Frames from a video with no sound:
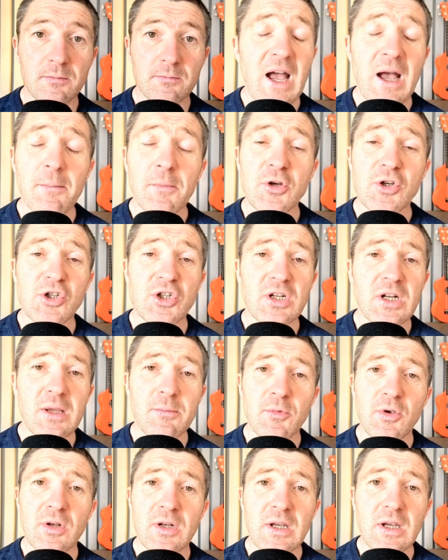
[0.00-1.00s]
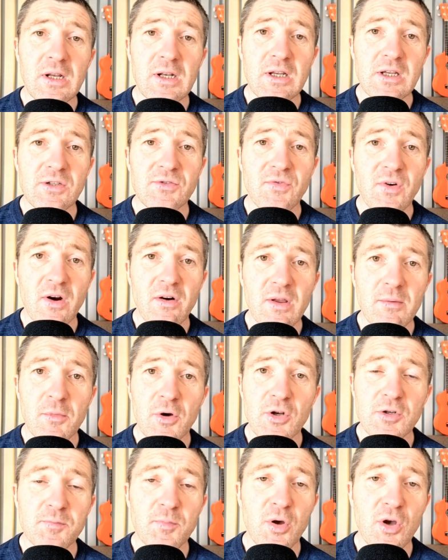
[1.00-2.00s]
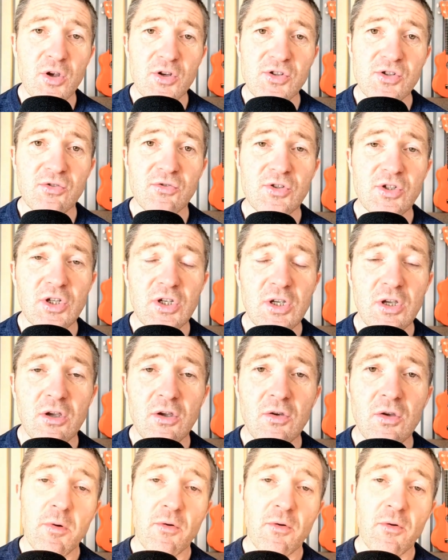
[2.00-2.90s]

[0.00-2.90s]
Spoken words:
How much sleep you need is very much personal to you,